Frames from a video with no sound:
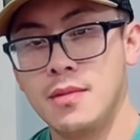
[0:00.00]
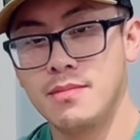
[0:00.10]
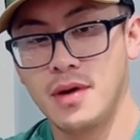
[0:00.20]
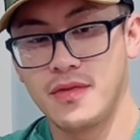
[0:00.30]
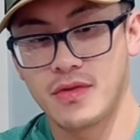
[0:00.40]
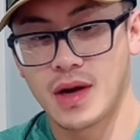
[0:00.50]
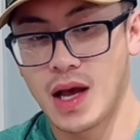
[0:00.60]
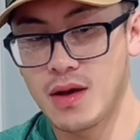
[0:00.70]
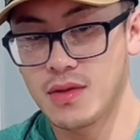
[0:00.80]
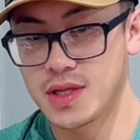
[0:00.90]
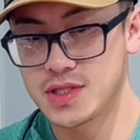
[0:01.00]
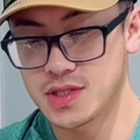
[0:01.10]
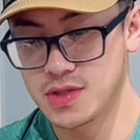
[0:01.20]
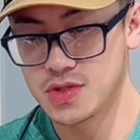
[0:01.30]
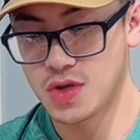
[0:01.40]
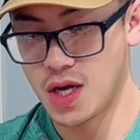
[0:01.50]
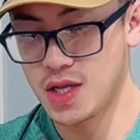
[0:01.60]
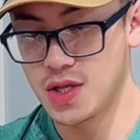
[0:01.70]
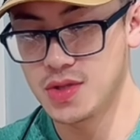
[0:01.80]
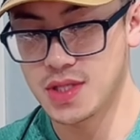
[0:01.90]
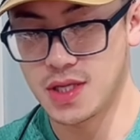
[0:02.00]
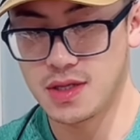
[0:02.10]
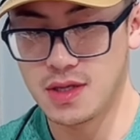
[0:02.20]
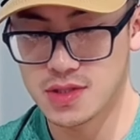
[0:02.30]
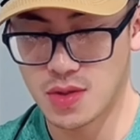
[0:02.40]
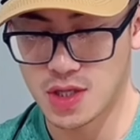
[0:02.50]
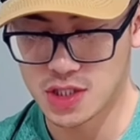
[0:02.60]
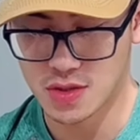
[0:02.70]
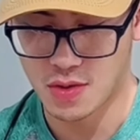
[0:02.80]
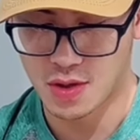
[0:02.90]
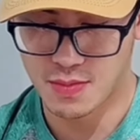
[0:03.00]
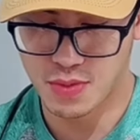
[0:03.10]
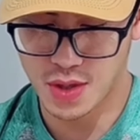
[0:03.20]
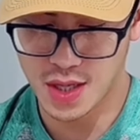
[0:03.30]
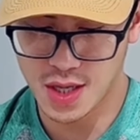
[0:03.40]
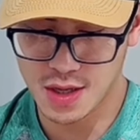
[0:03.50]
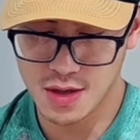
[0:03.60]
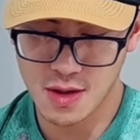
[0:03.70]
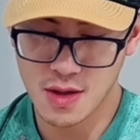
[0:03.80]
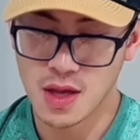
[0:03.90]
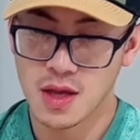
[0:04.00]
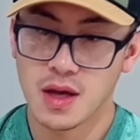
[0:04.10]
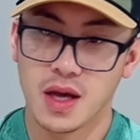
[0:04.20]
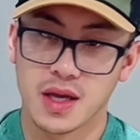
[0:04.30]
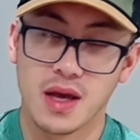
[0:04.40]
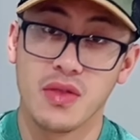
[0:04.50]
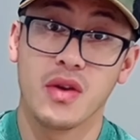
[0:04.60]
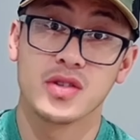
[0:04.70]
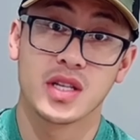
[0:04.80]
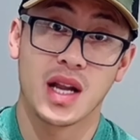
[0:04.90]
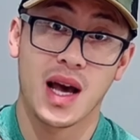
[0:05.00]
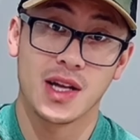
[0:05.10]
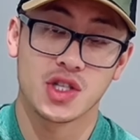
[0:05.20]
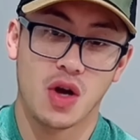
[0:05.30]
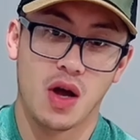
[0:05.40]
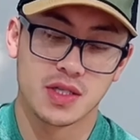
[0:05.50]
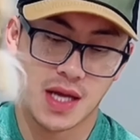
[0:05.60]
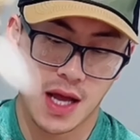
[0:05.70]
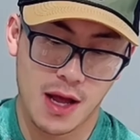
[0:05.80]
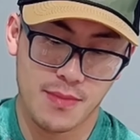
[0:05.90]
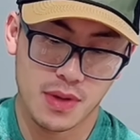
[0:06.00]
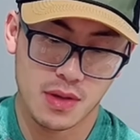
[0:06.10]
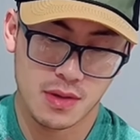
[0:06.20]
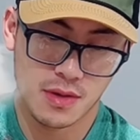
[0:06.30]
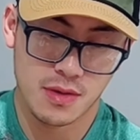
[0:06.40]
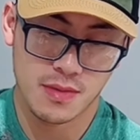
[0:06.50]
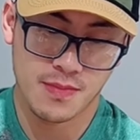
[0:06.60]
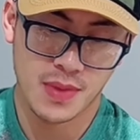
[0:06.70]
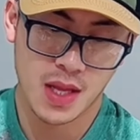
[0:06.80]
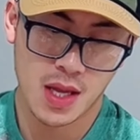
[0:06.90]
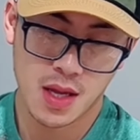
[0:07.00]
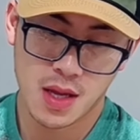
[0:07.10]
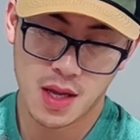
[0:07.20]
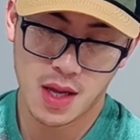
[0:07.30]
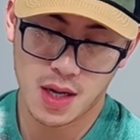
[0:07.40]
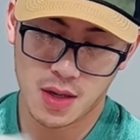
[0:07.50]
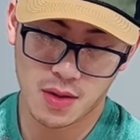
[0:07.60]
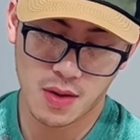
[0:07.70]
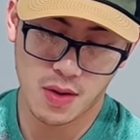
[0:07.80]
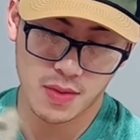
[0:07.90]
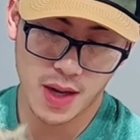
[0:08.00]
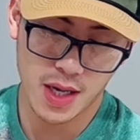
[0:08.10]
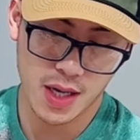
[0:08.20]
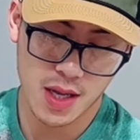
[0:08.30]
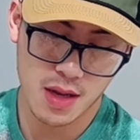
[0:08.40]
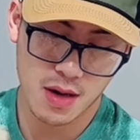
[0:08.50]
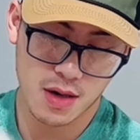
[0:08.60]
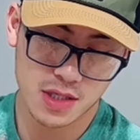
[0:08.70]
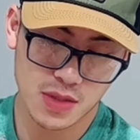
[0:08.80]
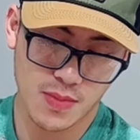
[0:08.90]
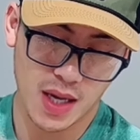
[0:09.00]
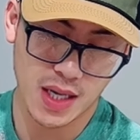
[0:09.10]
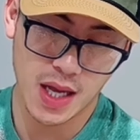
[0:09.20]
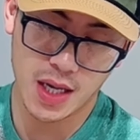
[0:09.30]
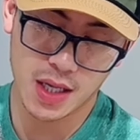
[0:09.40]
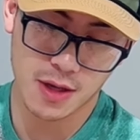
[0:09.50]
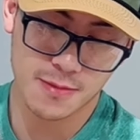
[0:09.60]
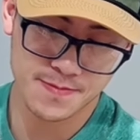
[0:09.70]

But for now, let's try and use it. So let's go ahead and put it in. Again, there's a notch on top and it'll go right in here. It's magnetic.